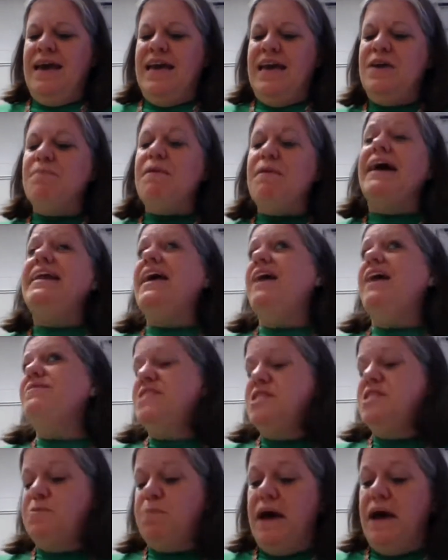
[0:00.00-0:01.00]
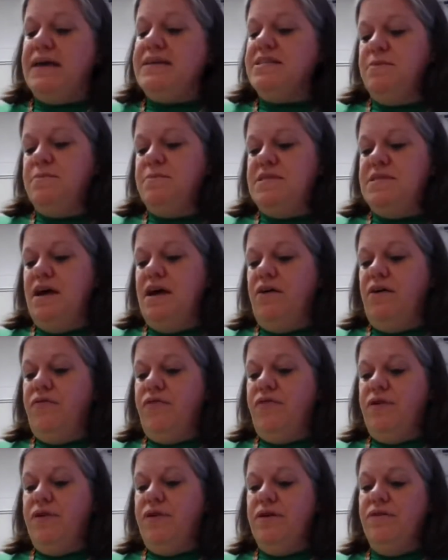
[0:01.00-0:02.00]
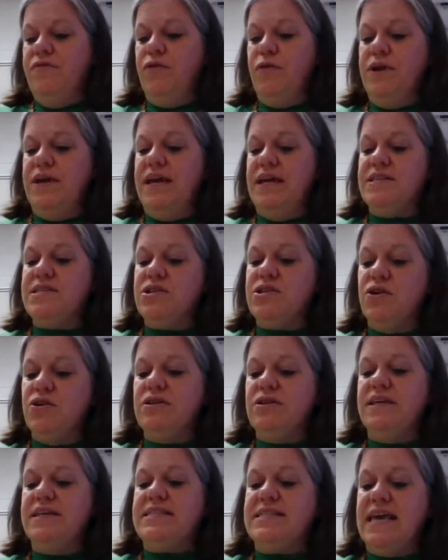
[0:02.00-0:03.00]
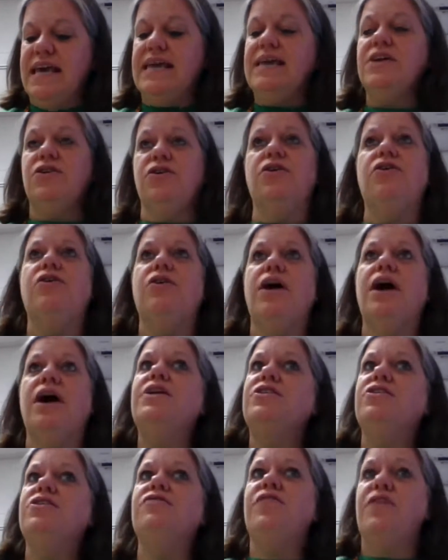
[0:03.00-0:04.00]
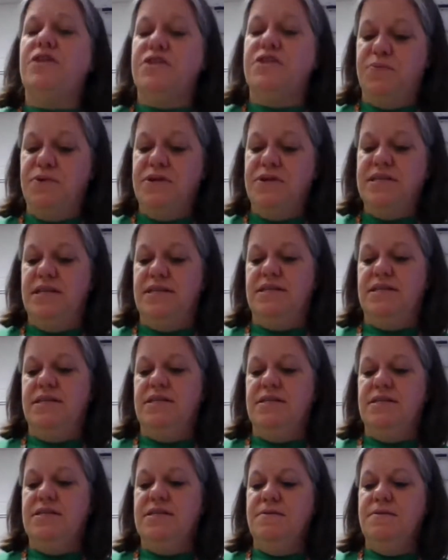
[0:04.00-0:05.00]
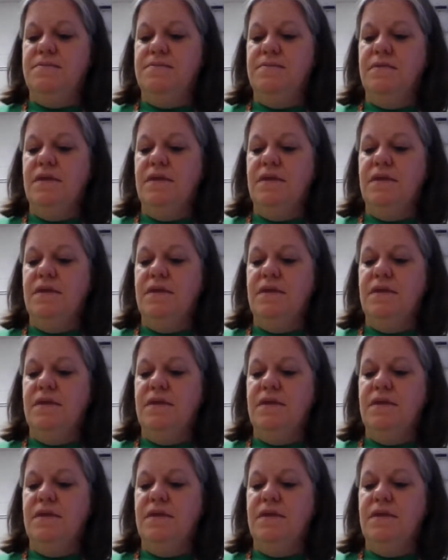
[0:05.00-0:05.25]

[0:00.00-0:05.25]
He might have despised himself for he had certainly taken her under false pretenses.